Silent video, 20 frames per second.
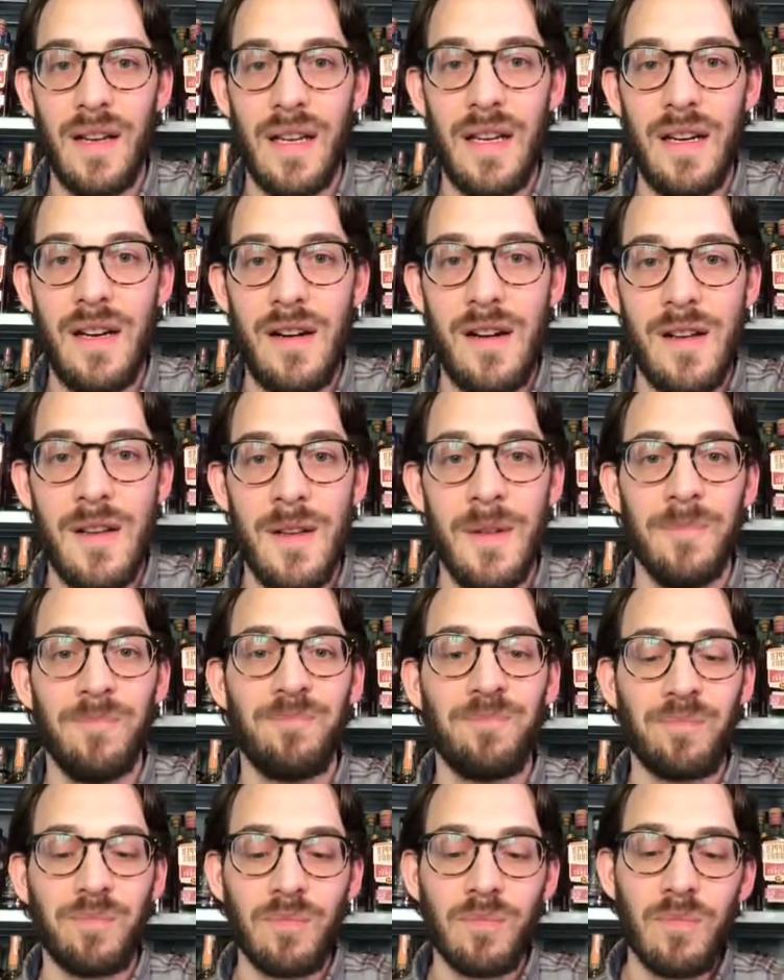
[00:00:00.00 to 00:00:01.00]
here.
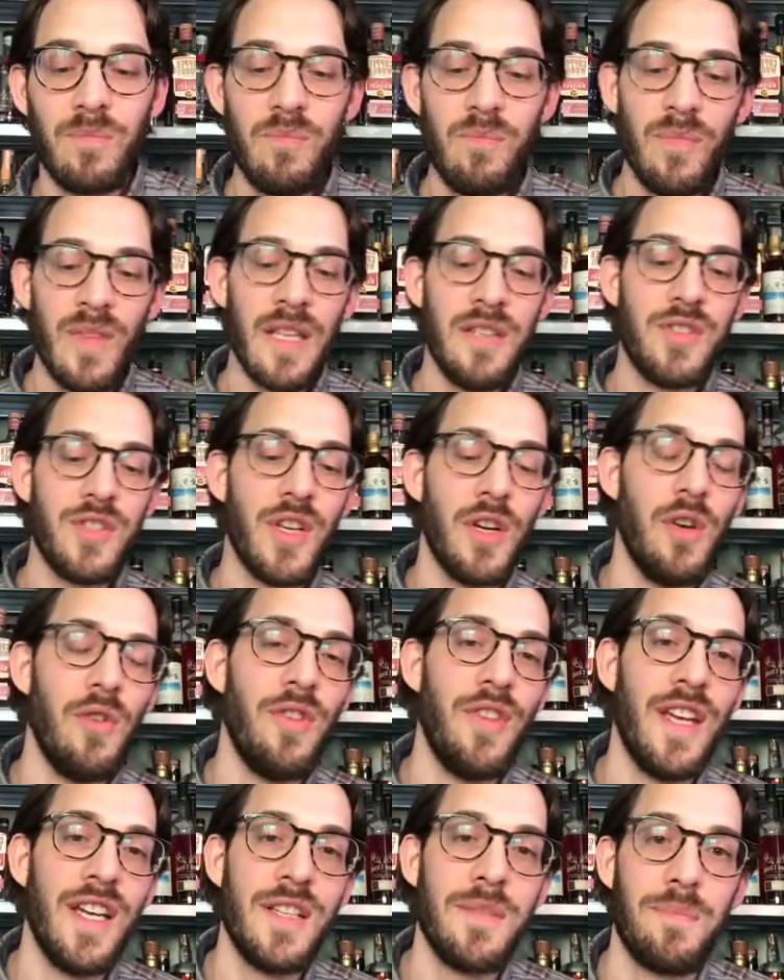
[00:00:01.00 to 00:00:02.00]
So
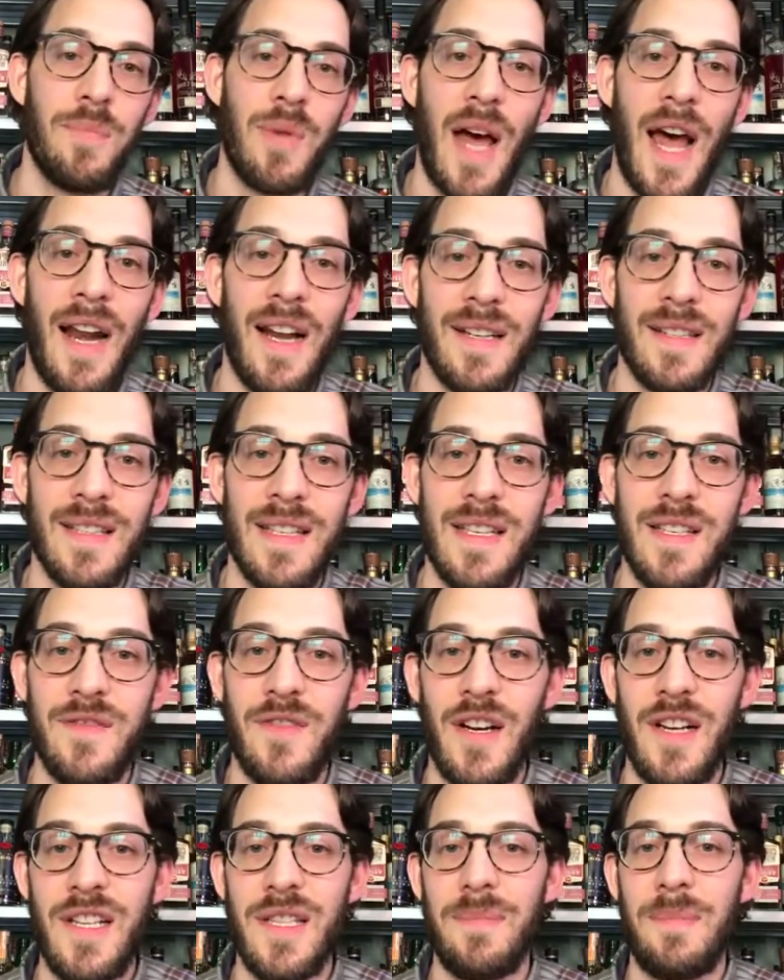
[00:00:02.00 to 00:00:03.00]
this product is
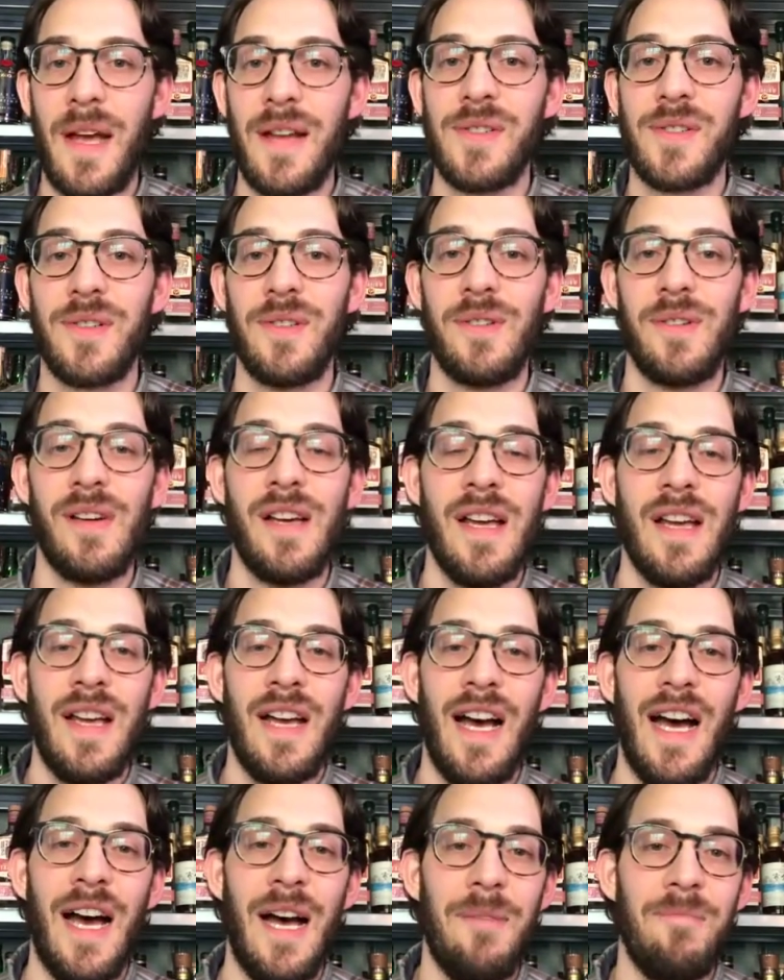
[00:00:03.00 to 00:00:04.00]
very special,
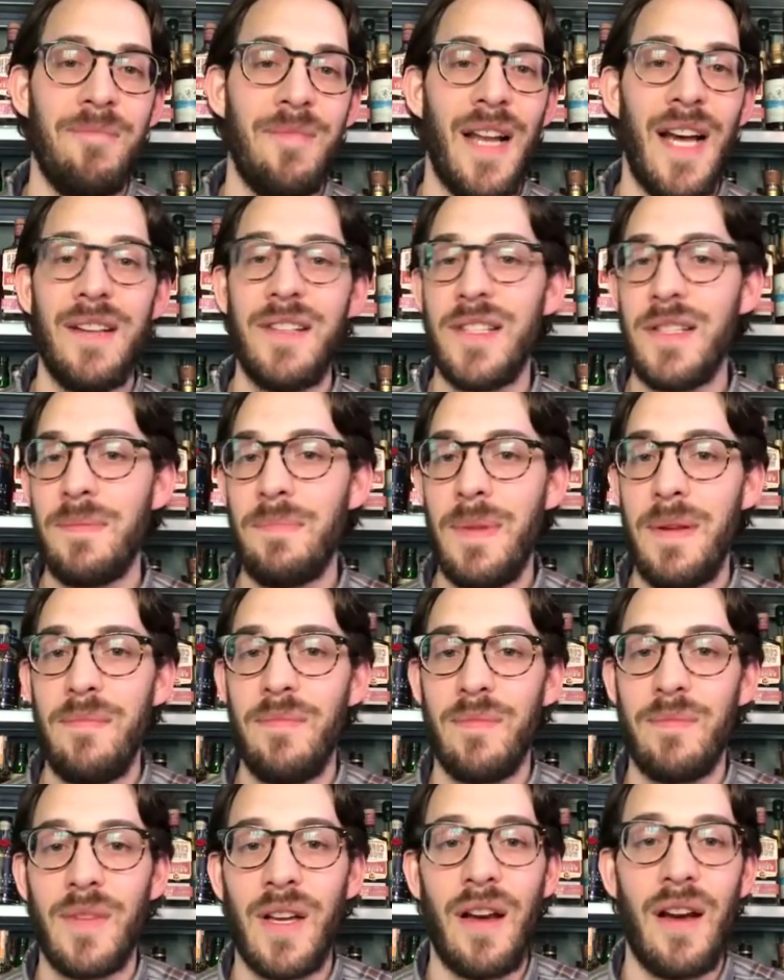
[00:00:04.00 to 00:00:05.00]
not just
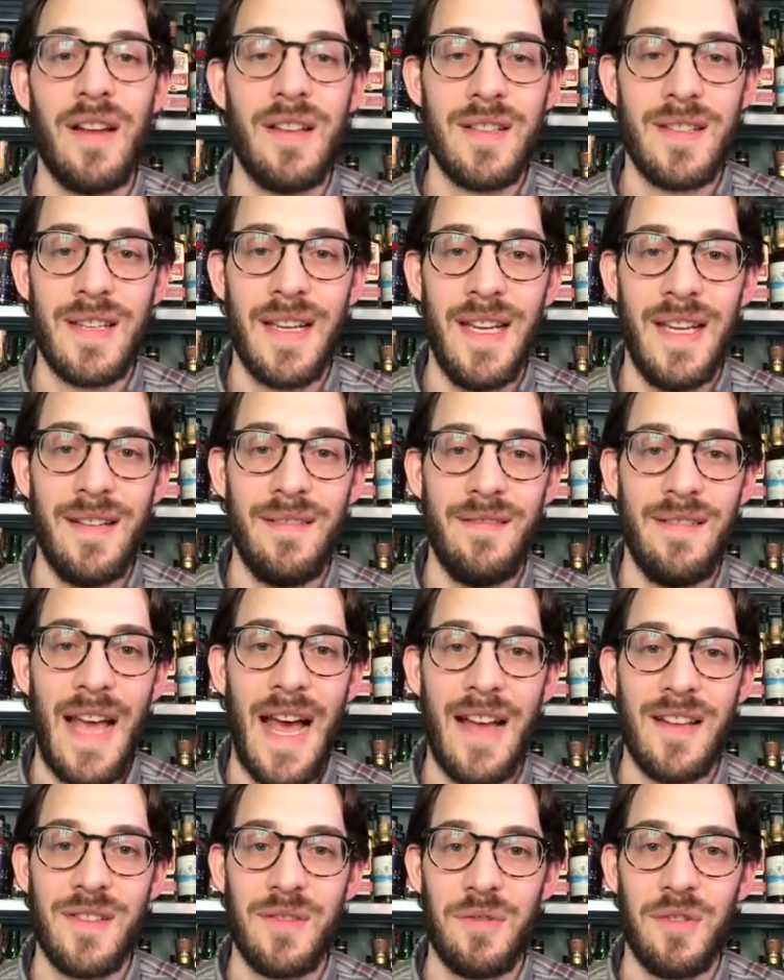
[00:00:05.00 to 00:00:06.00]
because it
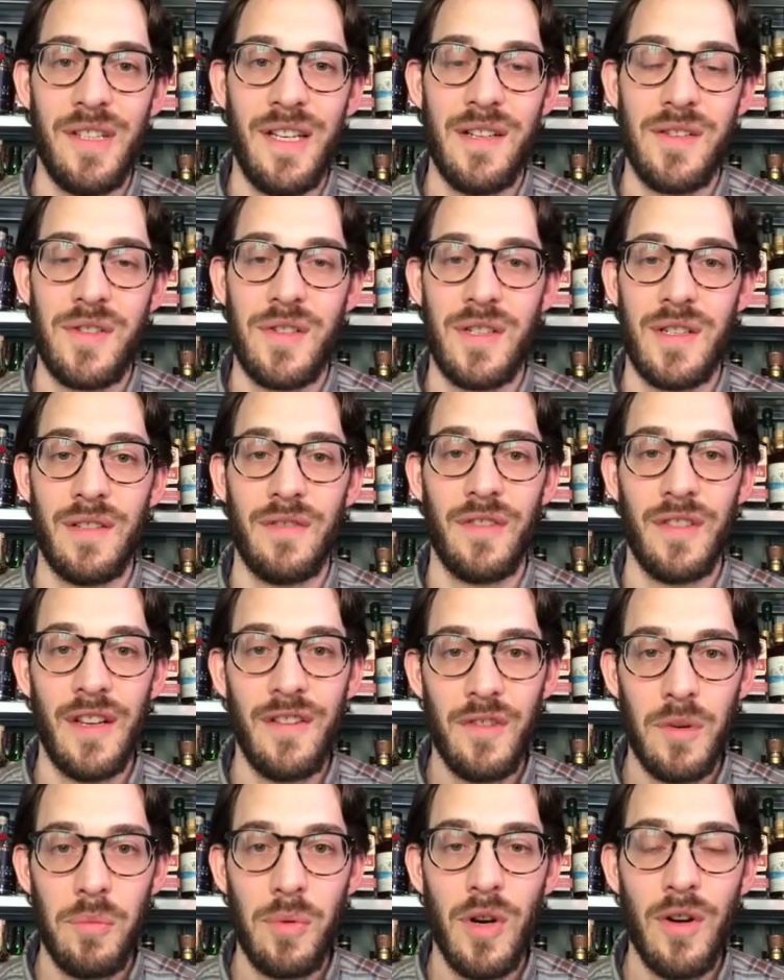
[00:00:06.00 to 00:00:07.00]
has a really interesting
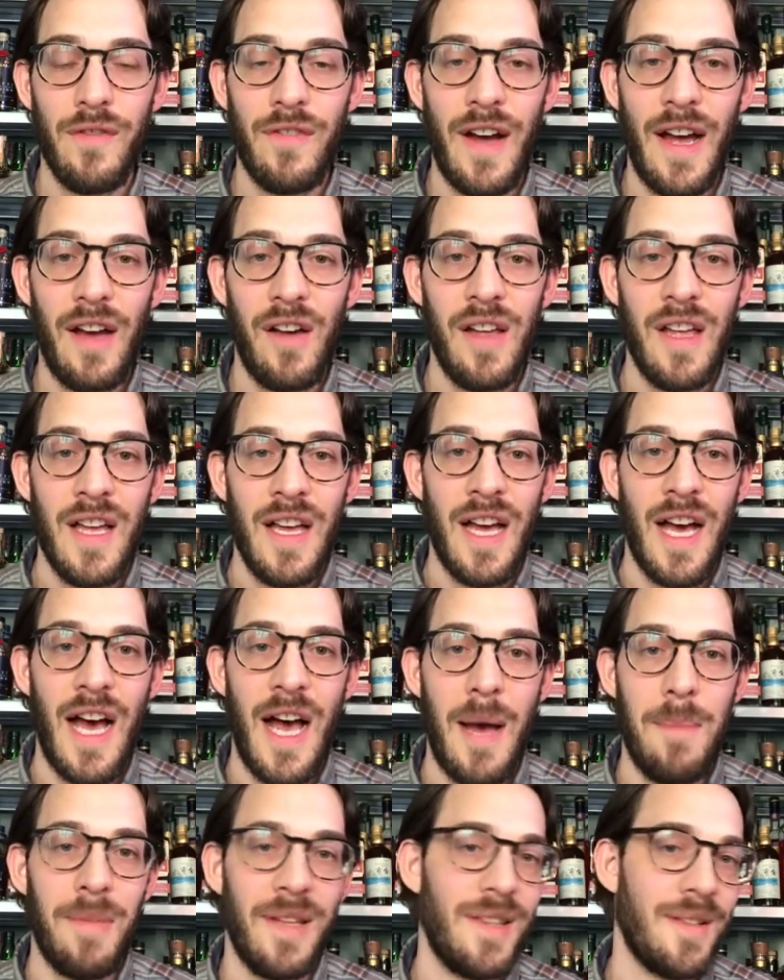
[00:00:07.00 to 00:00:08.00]
flavor profile,
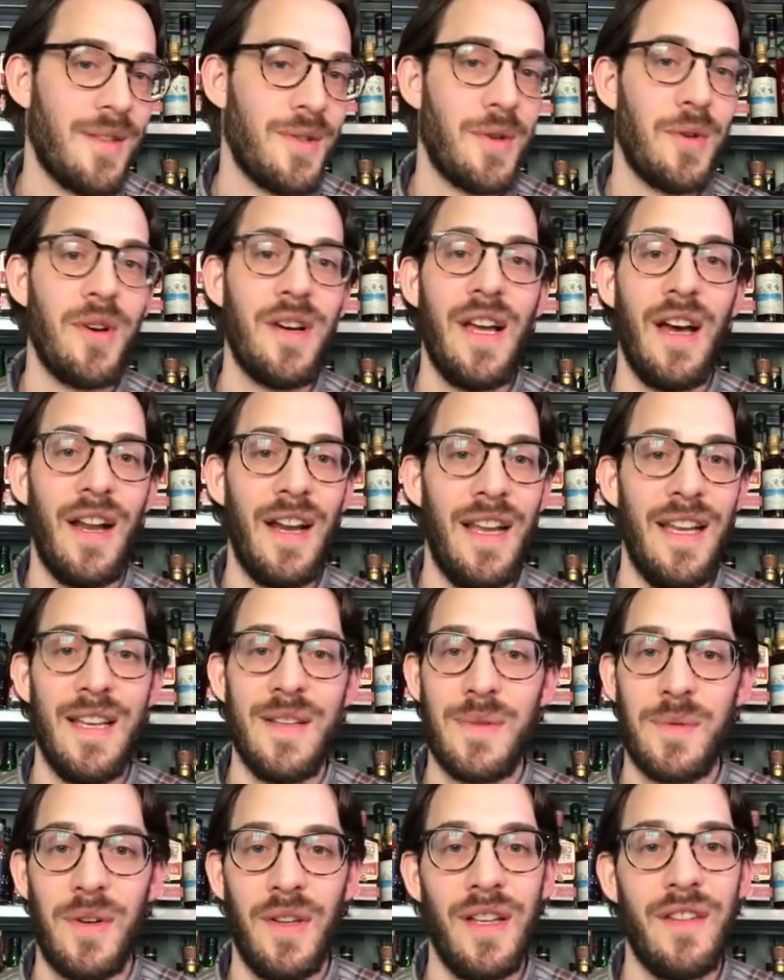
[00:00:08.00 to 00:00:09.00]
but the story on it
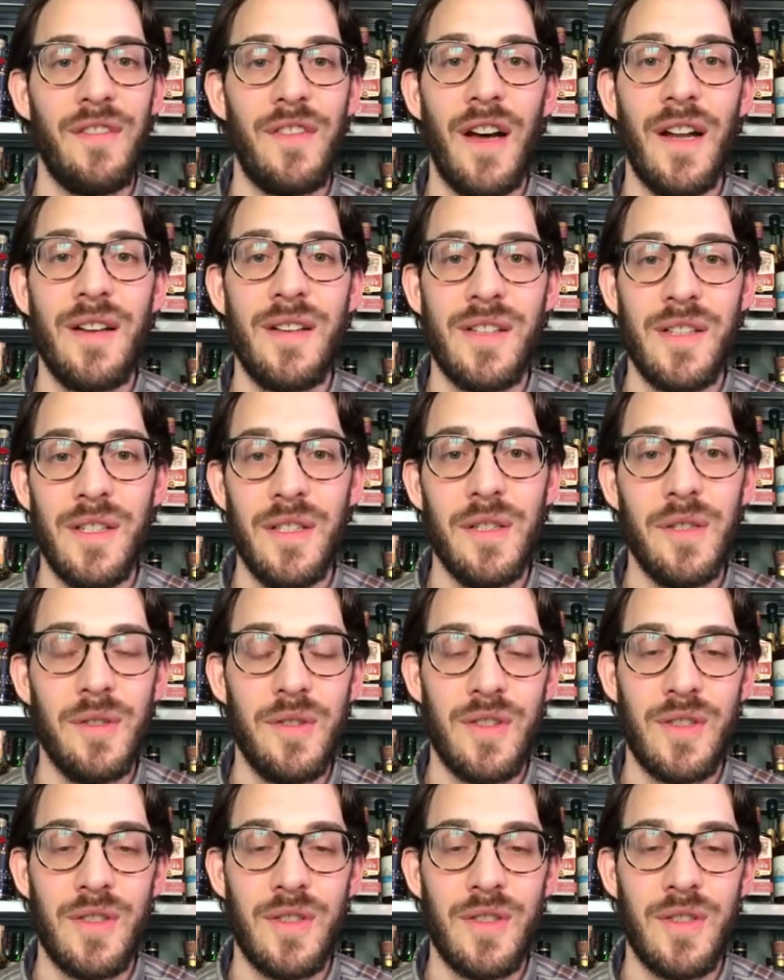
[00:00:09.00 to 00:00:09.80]
is really fun too.